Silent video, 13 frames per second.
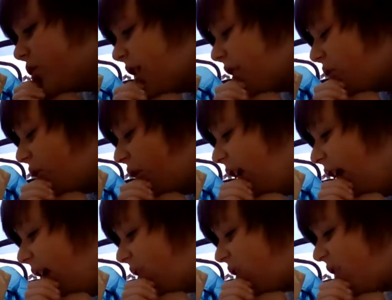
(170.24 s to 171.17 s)
She isn't
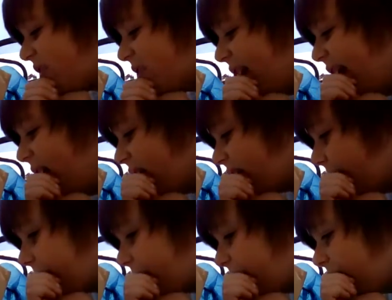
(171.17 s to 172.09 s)
here,
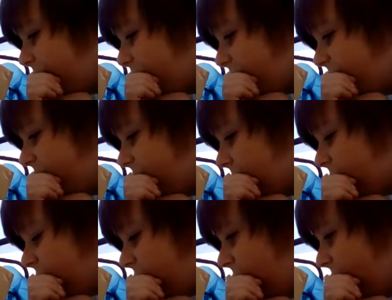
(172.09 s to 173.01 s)
shouted the naughty
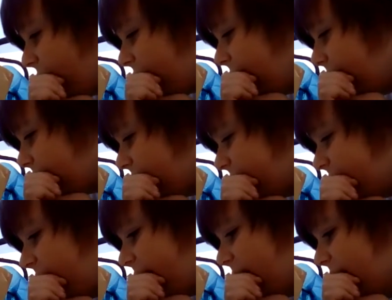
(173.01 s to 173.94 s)
children, dancing around in
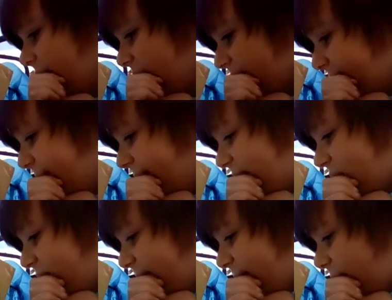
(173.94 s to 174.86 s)
delight. "She
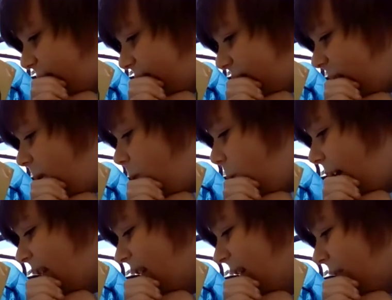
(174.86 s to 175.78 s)
says she's going to go
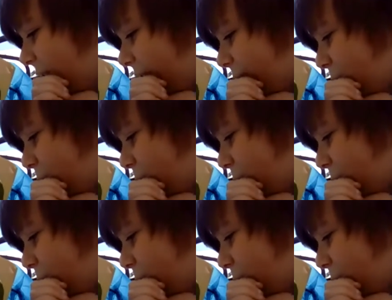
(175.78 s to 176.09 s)
away and leave